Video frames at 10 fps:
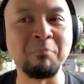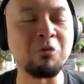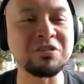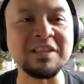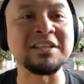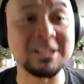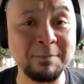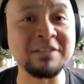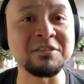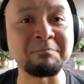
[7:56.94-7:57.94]
most of these
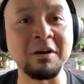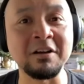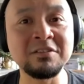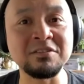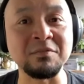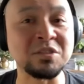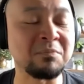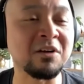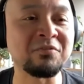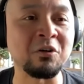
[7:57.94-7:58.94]
expensive parts of the
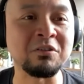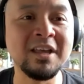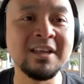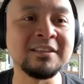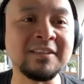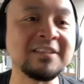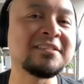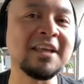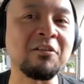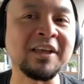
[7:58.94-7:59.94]
smartphone
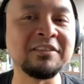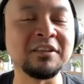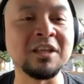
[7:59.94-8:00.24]
TCL can